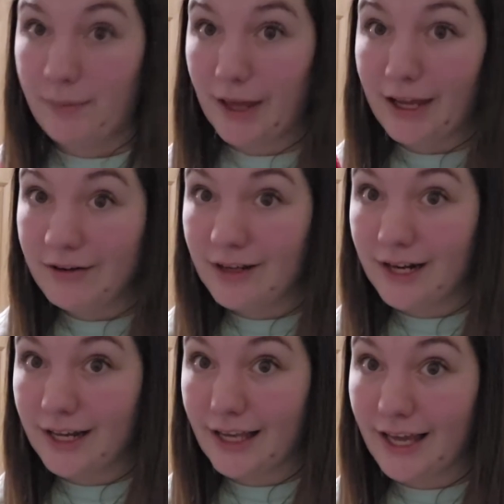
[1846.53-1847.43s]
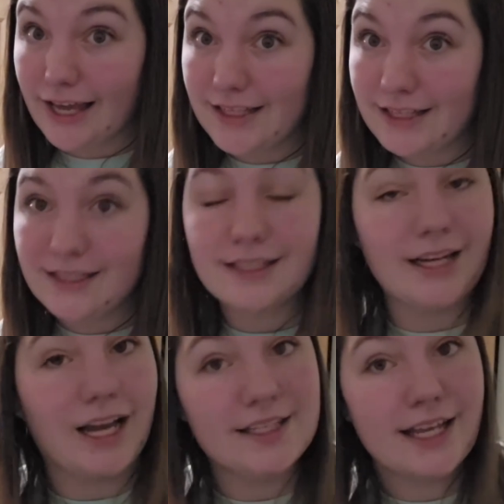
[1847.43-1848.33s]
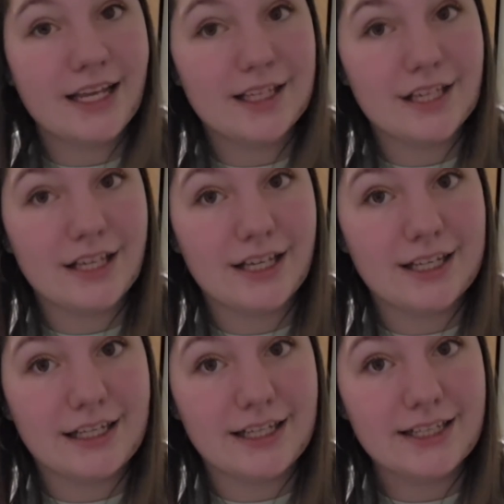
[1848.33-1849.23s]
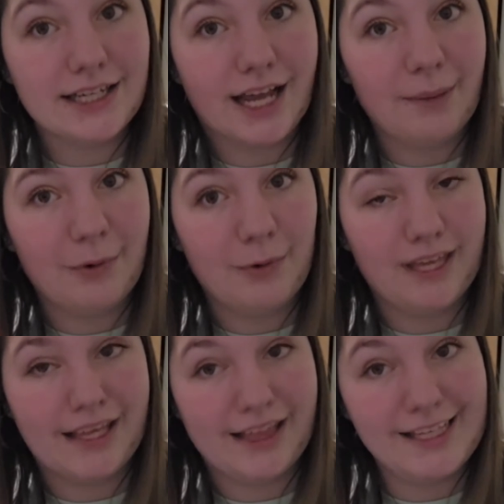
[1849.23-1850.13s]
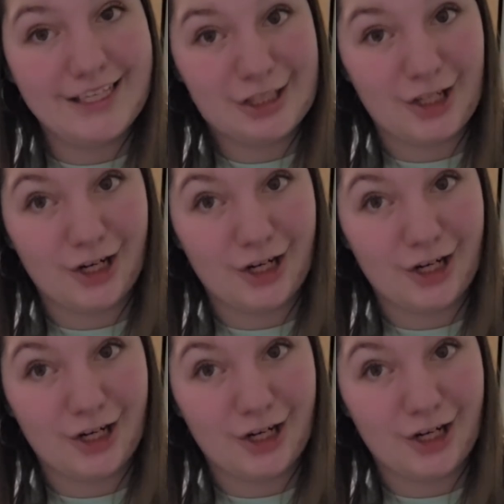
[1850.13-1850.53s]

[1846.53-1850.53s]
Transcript: a penguin, I guess. Not saying it's going to get done tonight, but we can at least